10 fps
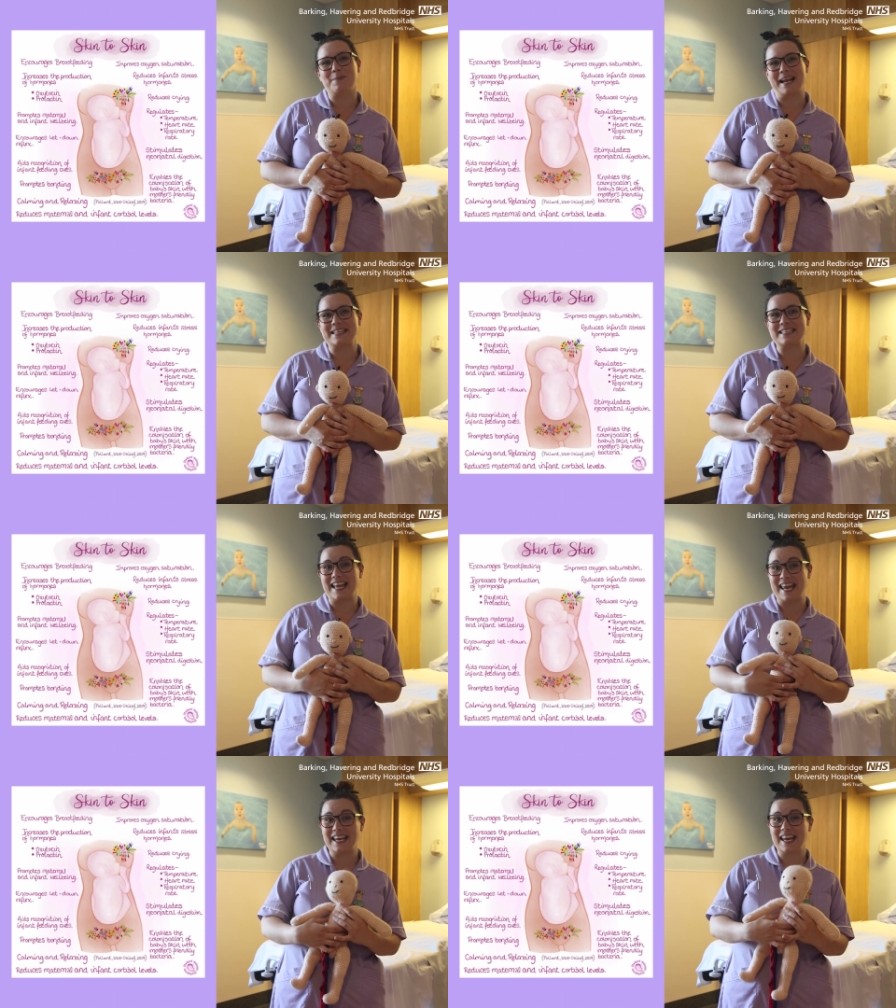placed
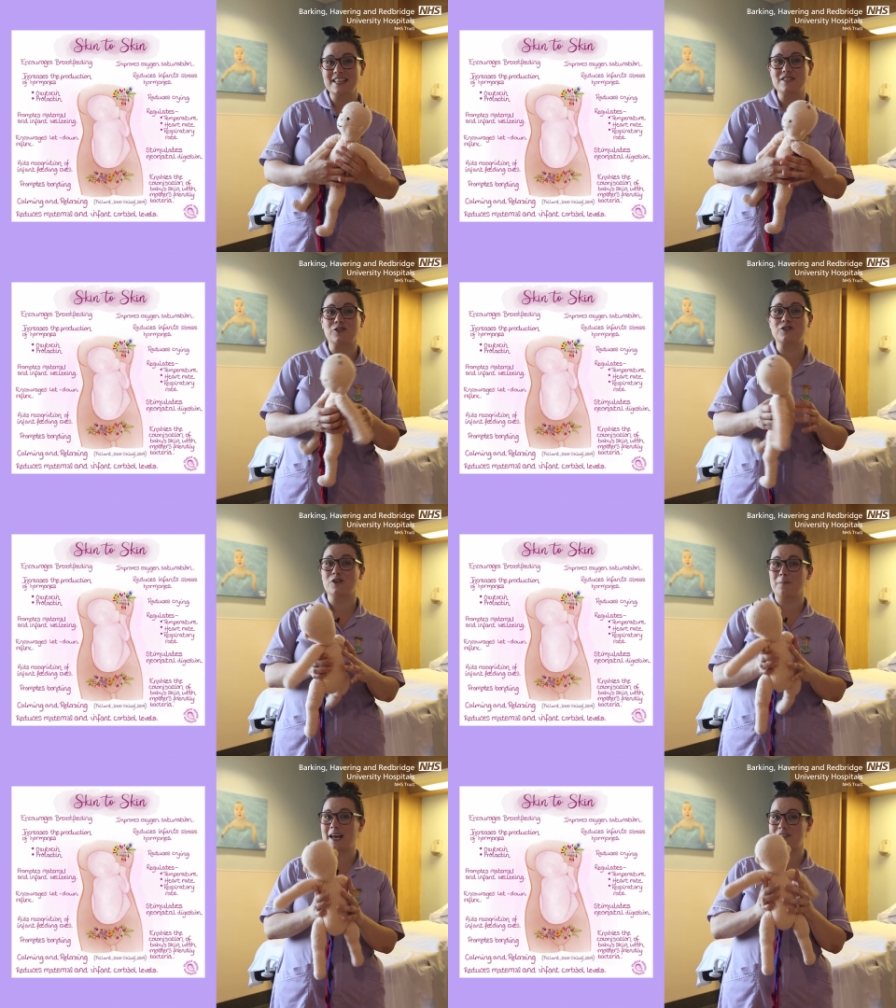naked onto
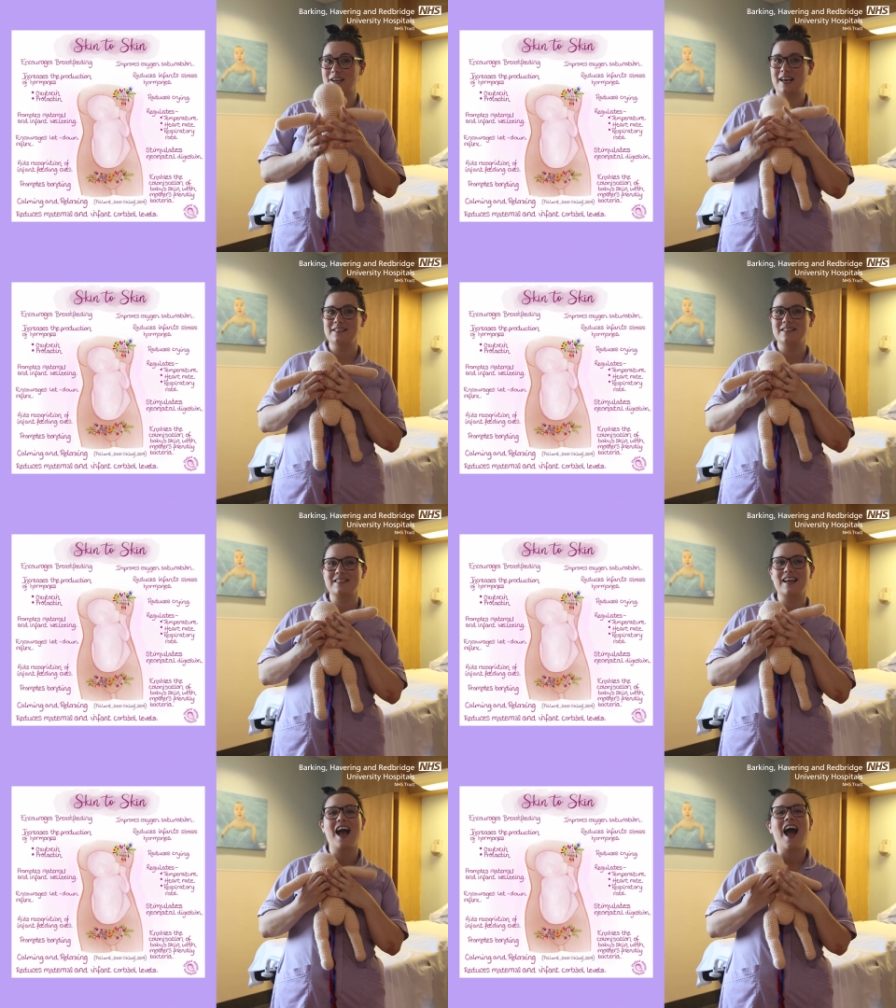your bare
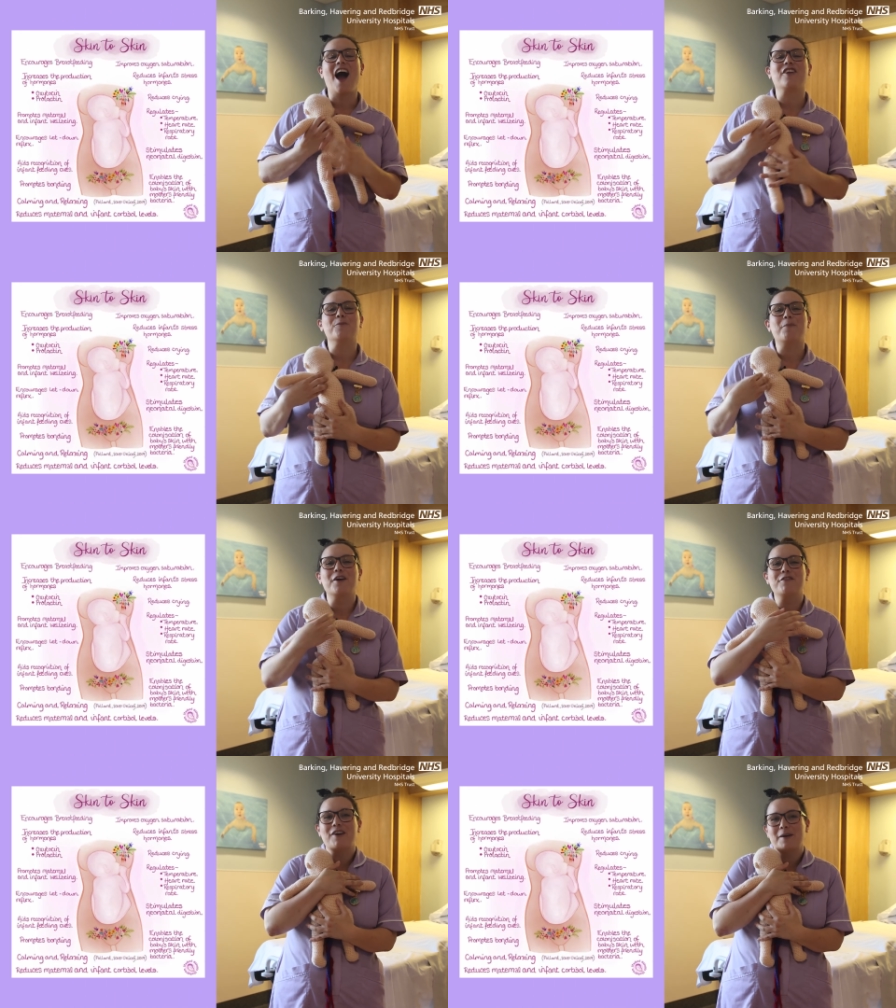chest and you're
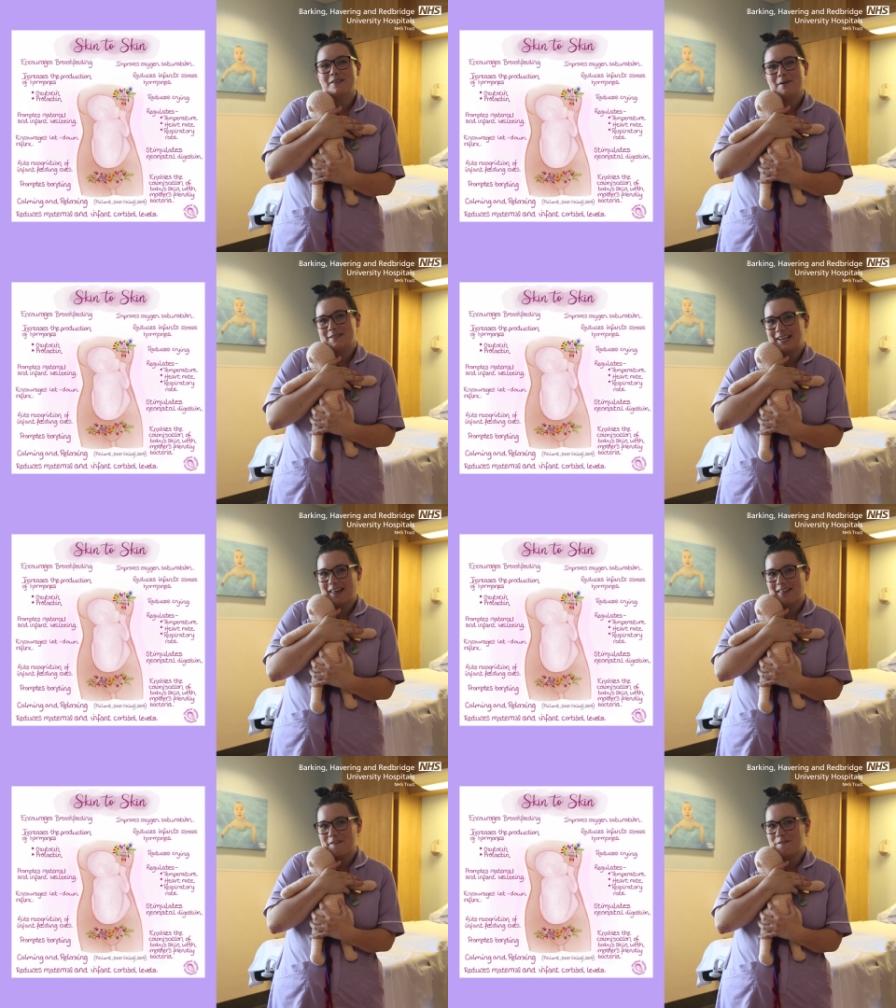both wrapped up
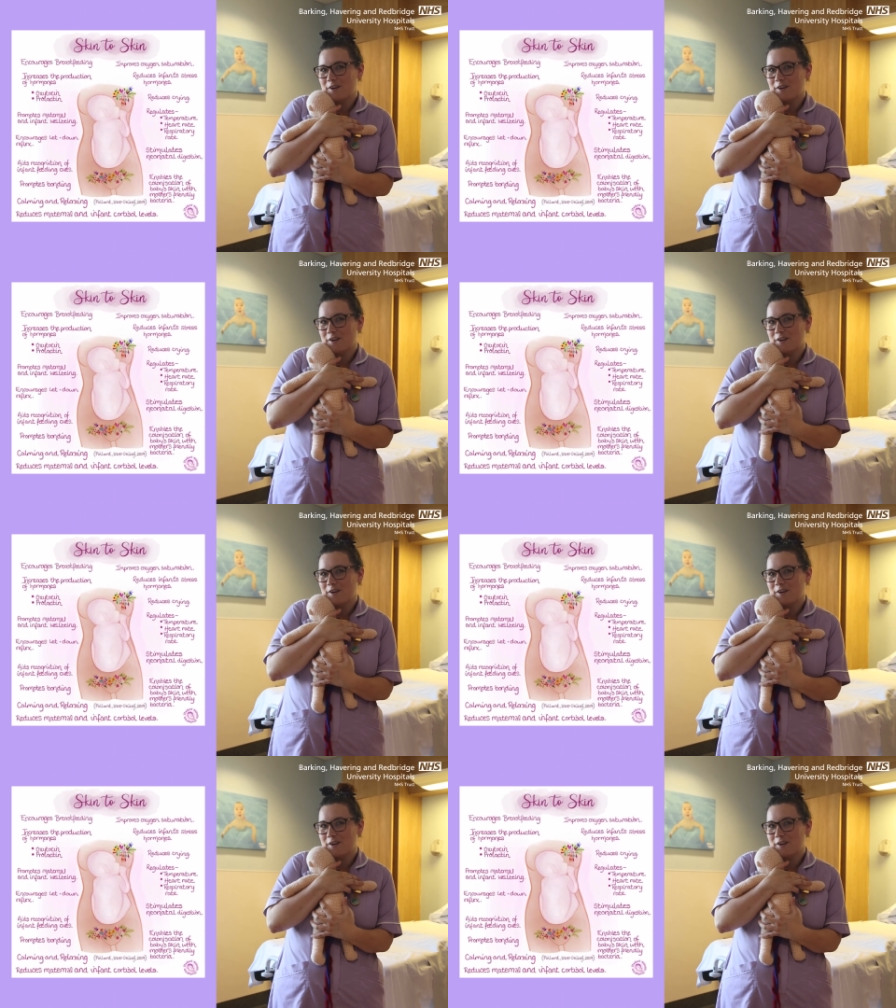together for